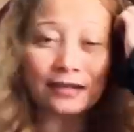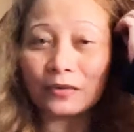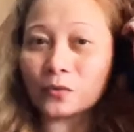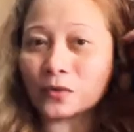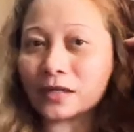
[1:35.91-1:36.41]

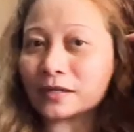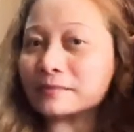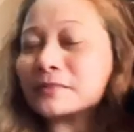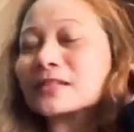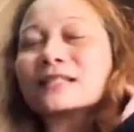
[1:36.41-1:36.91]
like
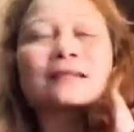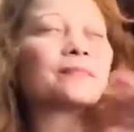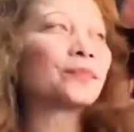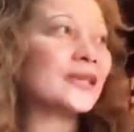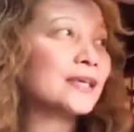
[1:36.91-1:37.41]
worms.
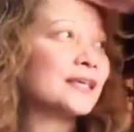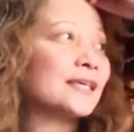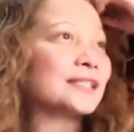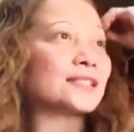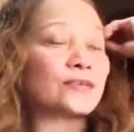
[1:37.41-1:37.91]

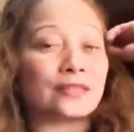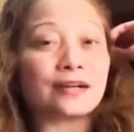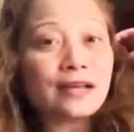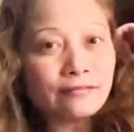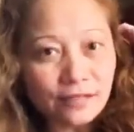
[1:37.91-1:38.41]
So they're
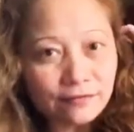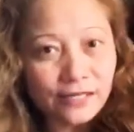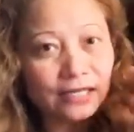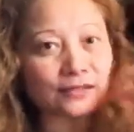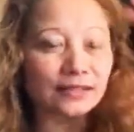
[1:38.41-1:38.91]
having
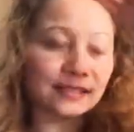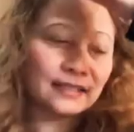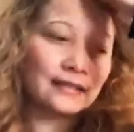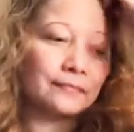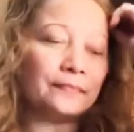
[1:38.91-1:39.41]
fun
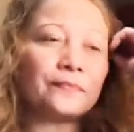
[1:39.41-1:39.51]
outside.